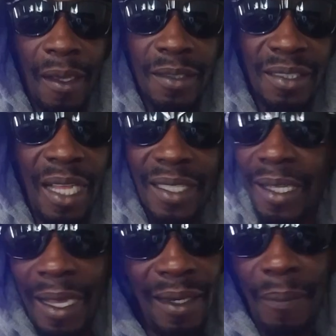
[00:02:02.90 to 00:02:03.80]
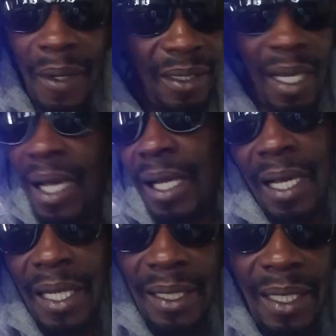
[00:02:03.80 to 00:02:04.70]
Start call the man all
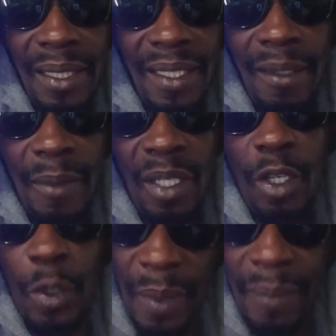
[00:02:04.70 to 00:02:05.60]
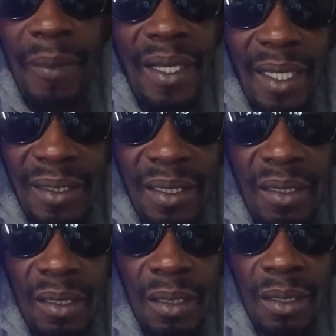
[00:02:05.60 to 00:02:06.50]
kind of name, you know. Remember that, you
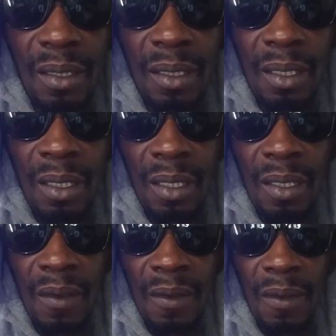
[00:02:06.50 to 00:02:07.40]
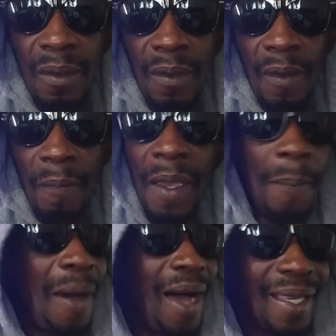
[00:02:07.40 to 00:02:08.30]
know.
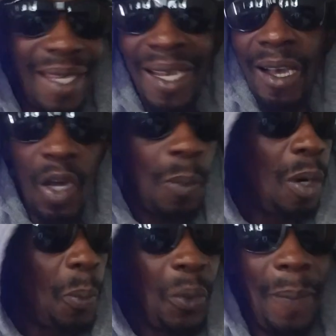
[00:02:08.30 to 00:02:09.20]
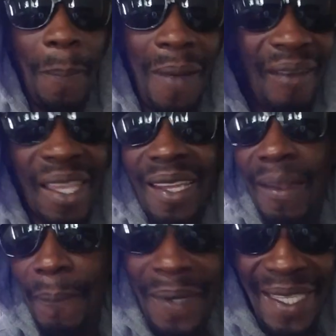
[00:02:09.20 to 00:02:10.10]
Remember a killer come up with Maggie
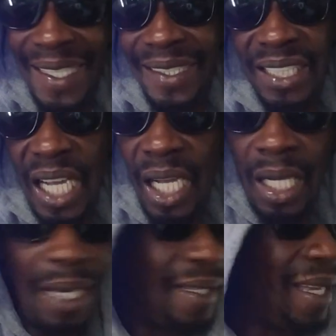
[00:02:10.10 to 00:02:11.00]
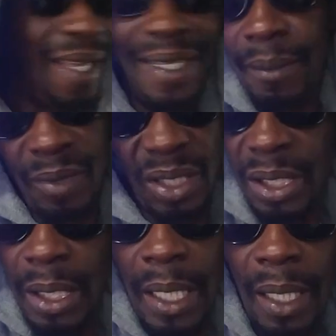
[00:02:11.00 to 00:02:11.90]
the Bleacher and all them
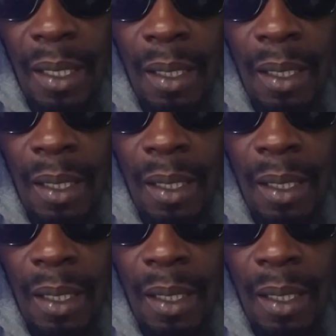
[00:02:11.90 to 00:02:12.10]
shit there.